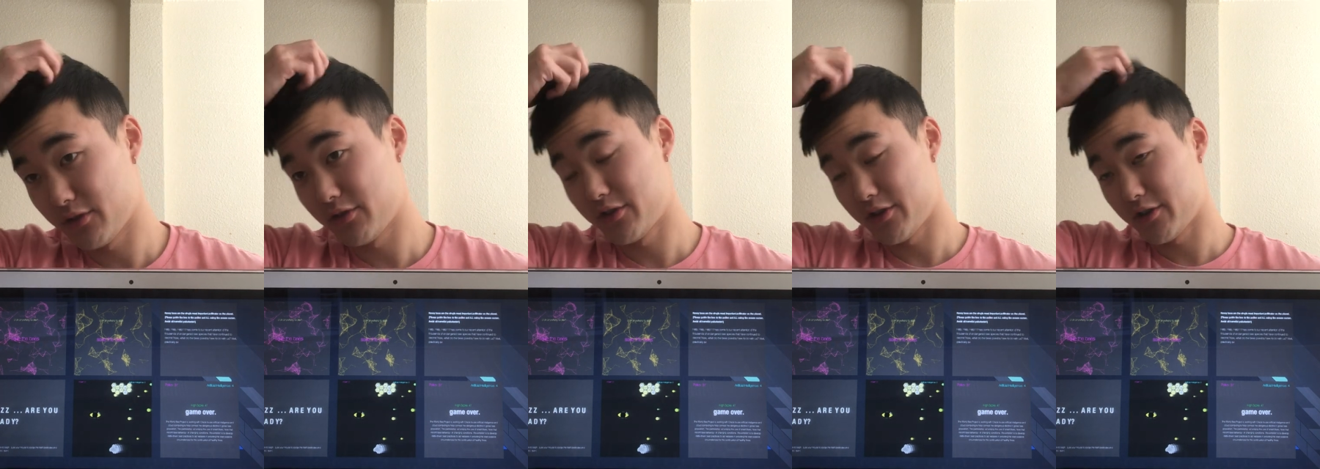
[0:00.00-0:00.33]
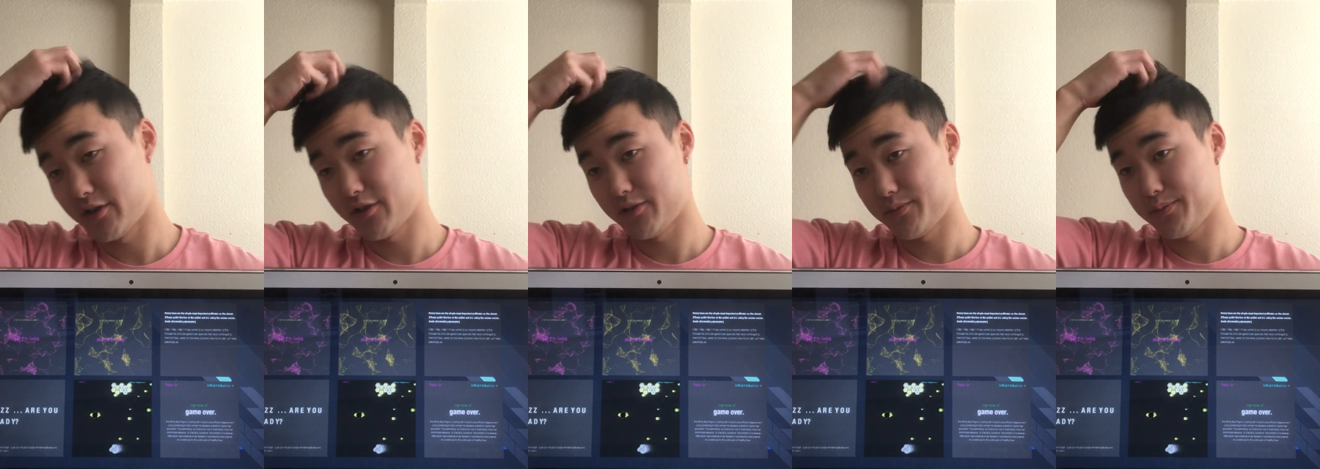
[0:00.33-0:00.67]

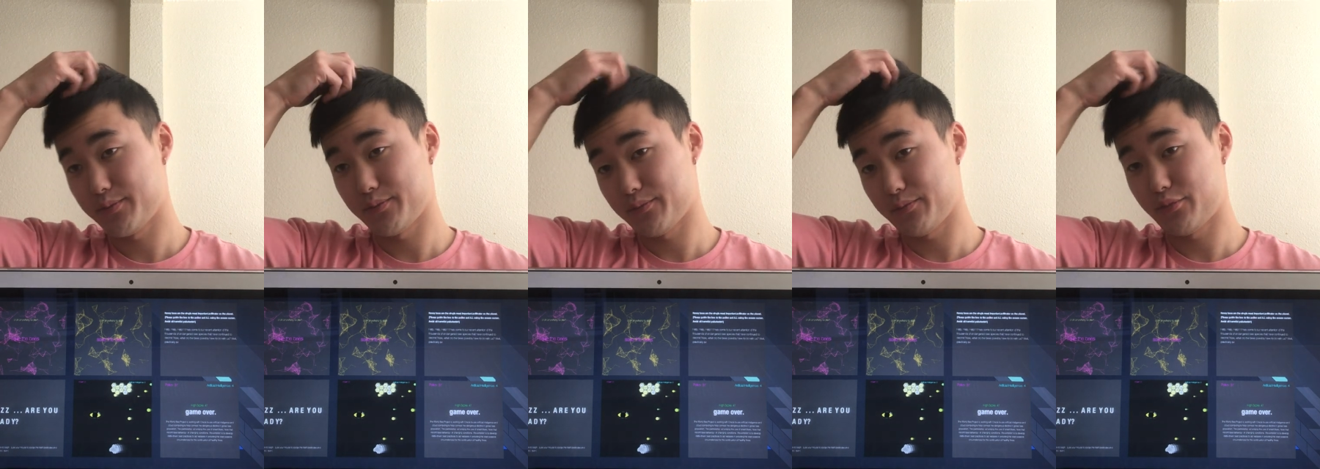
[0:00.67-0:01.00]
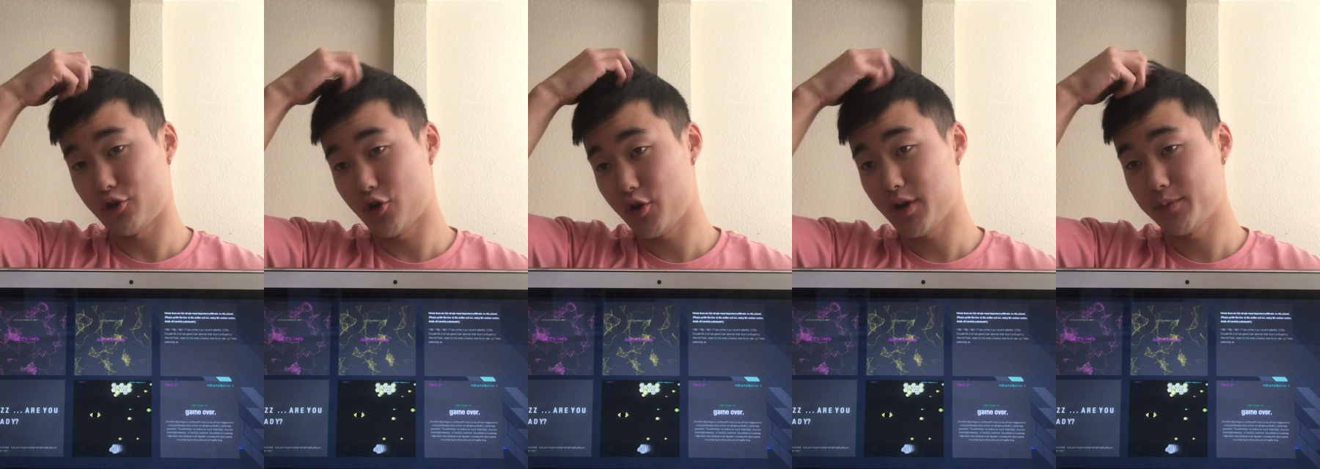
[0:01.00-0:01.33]
the
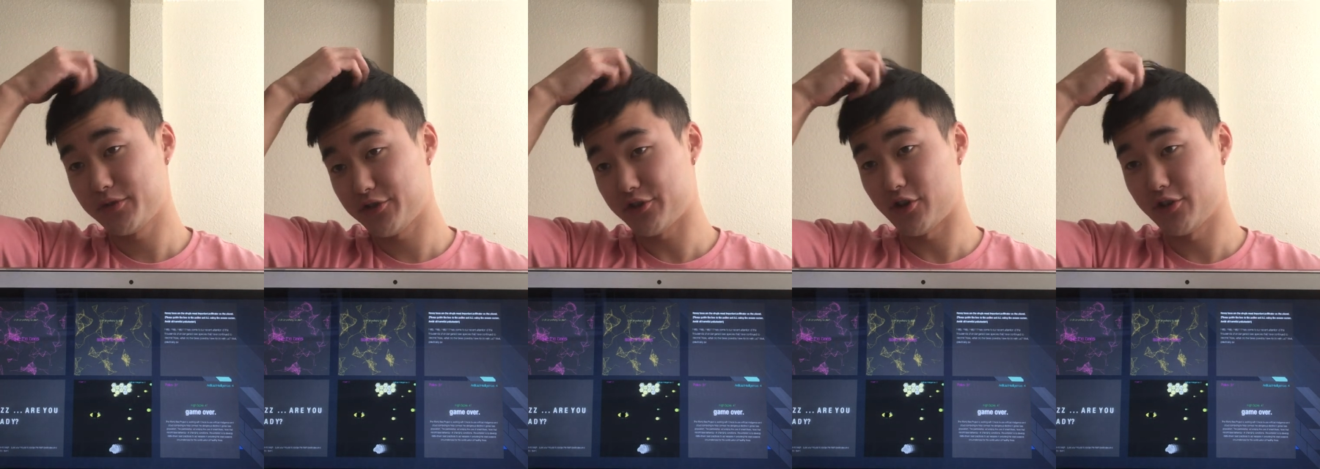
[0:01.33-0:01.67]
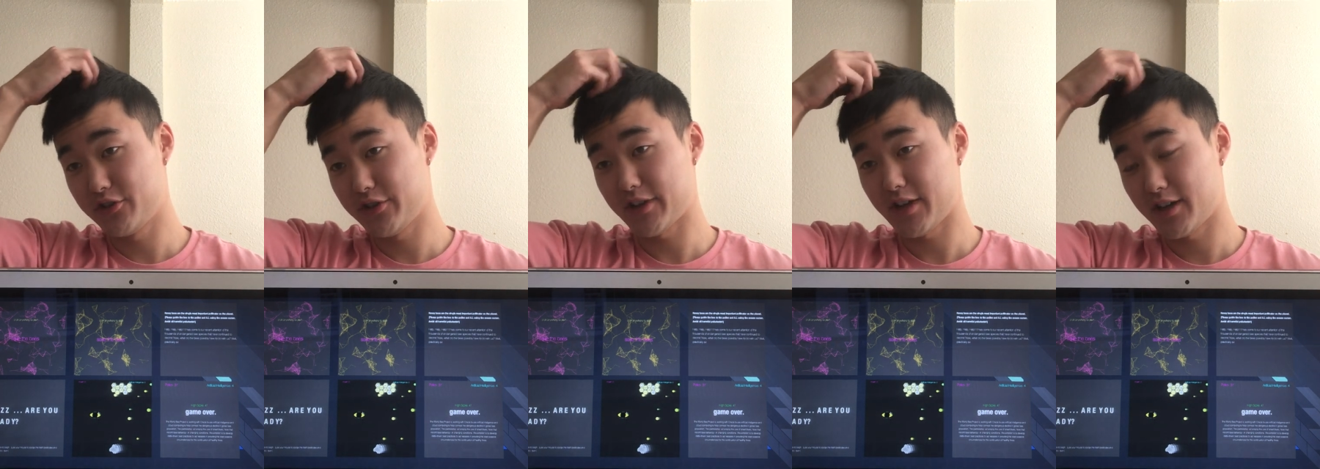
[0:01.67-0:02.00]
program
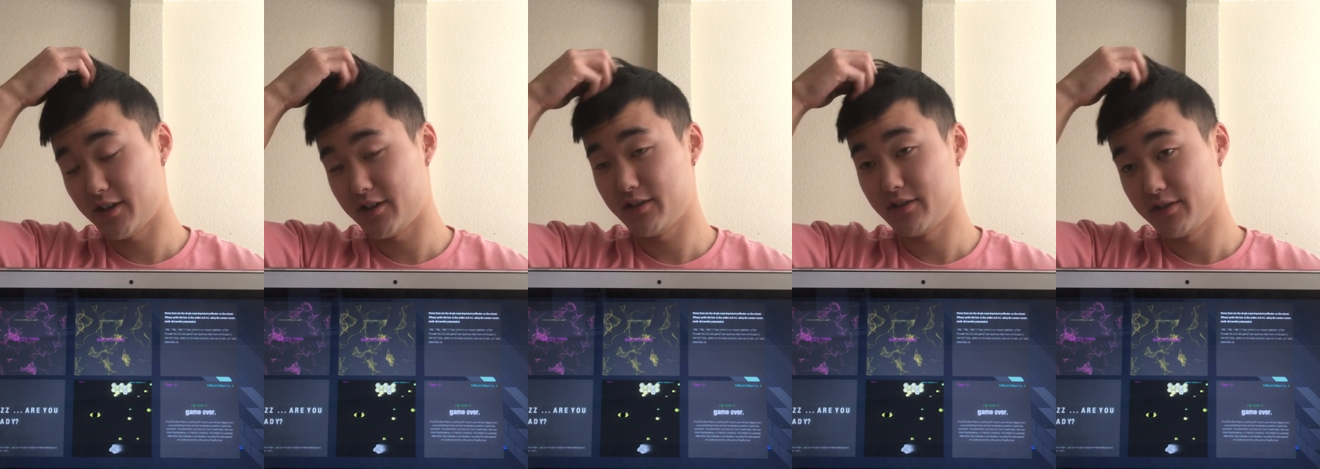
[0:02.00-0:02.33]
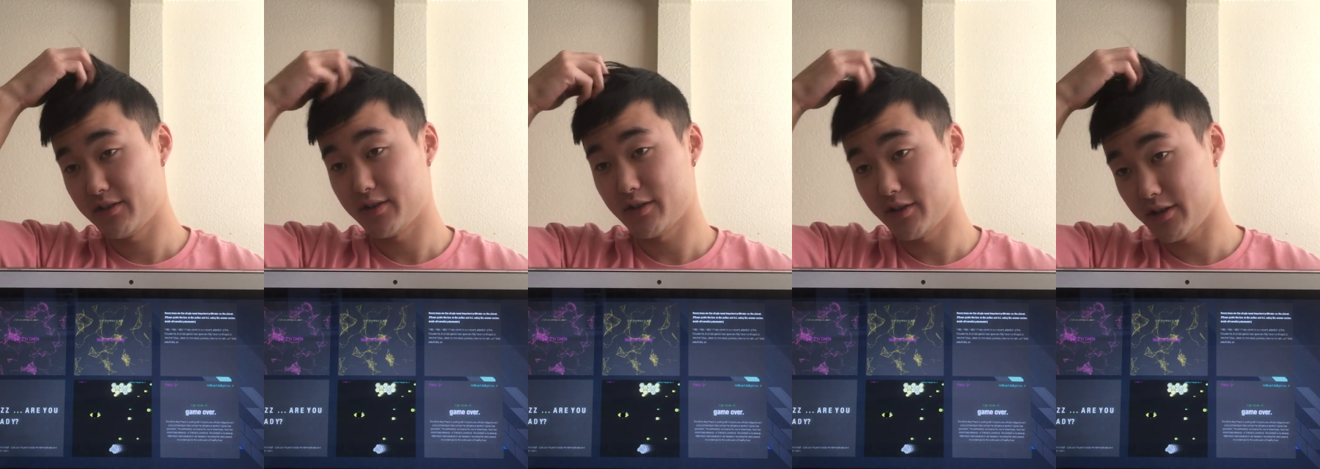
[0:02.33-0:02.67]
starts at
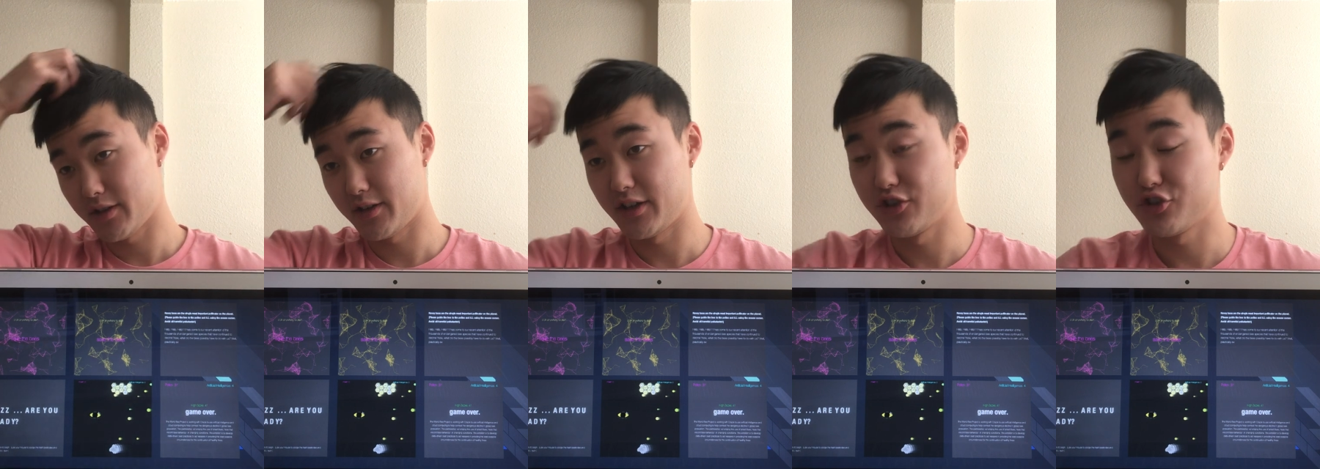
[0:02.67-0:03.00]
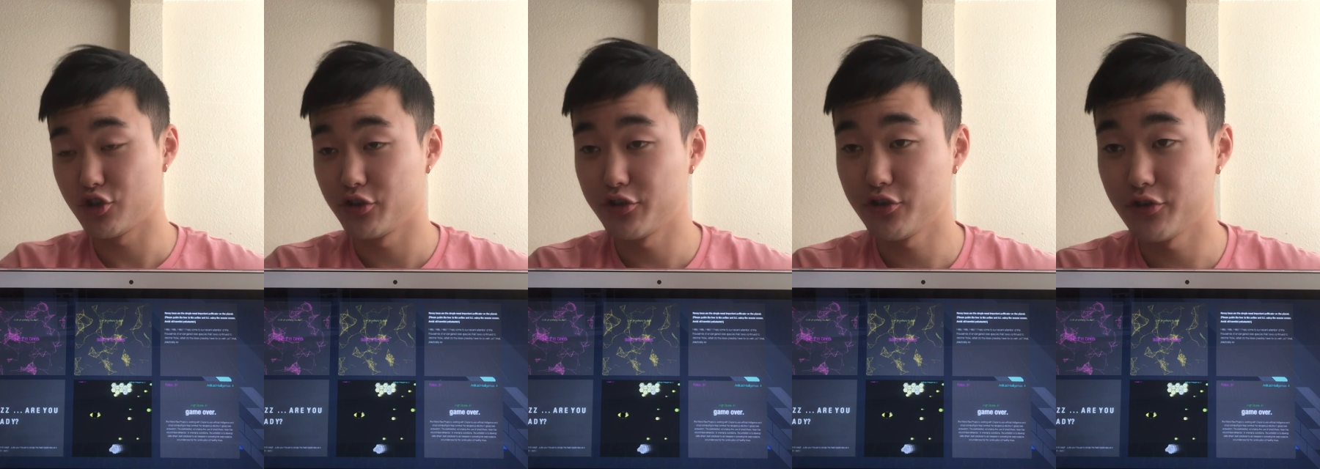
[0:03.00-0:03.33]
an
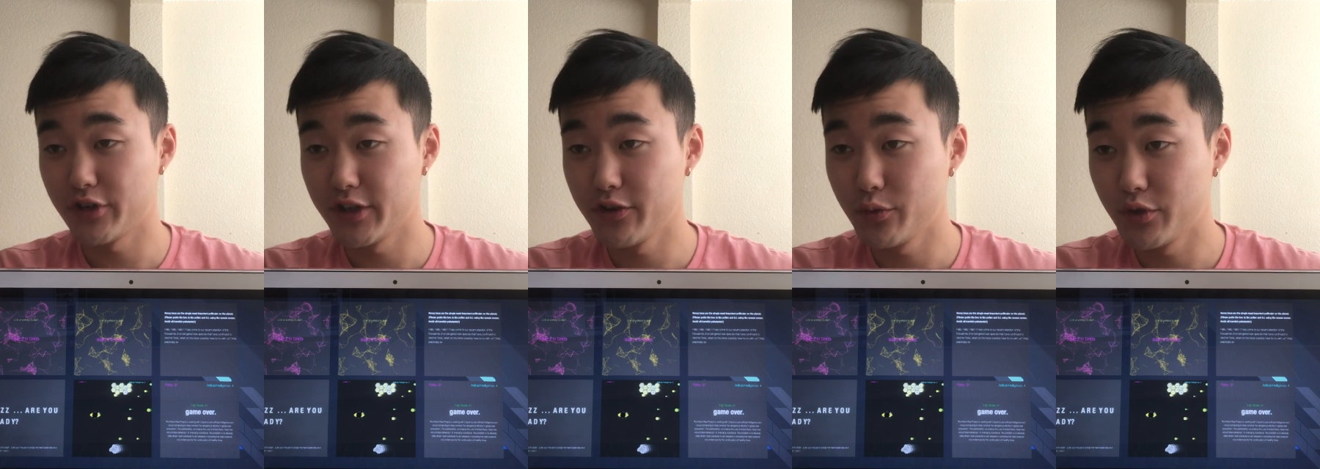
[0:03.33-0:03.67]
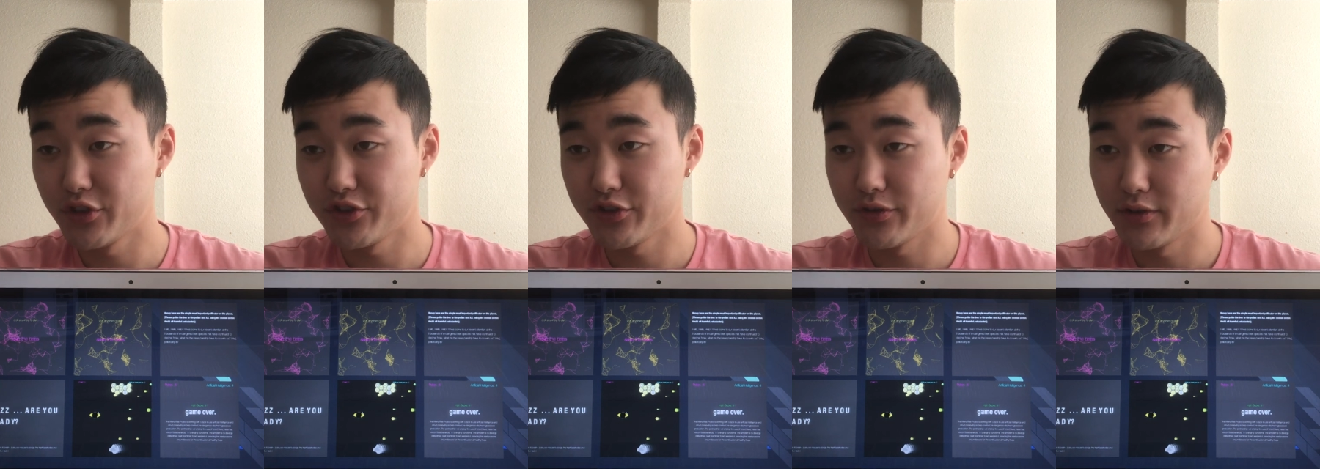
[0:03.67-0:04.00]
intro screen
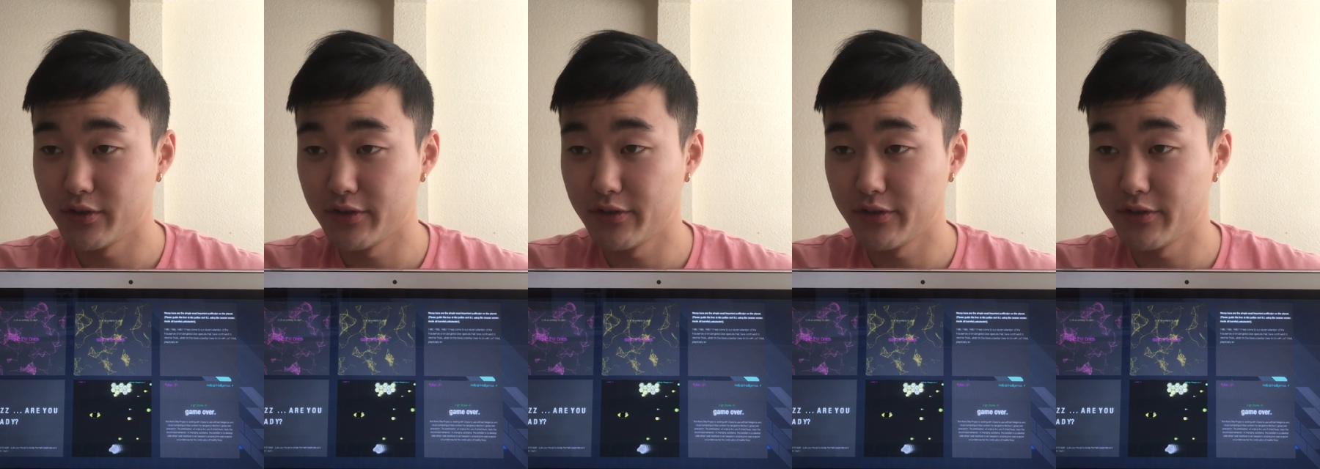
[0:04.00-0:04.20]
which